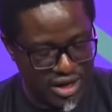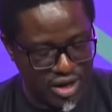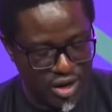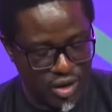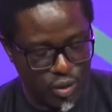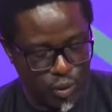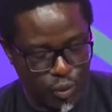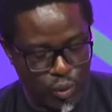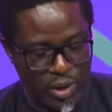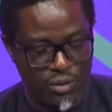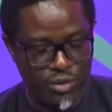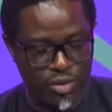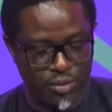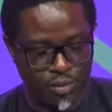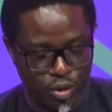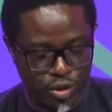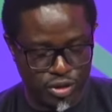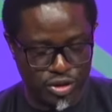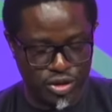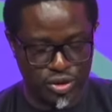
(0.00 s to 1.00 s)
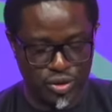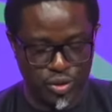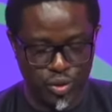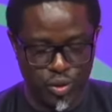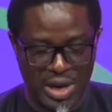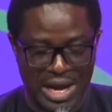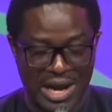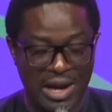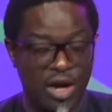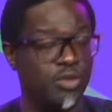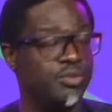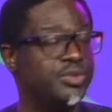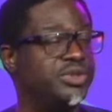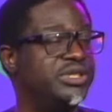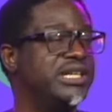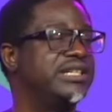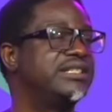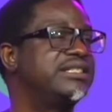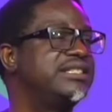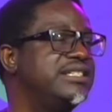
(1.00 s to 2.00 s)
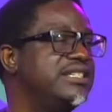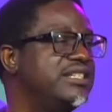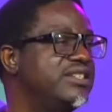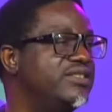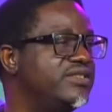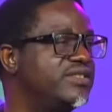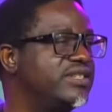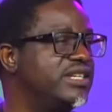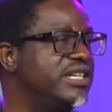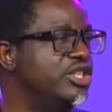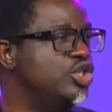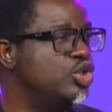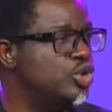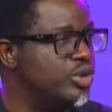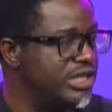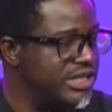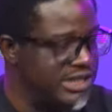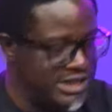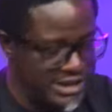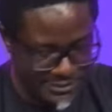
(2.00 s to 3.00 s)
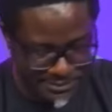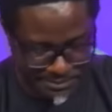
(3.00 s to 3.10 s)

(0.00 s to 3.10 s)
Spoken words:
when we pursue our objectives in unity.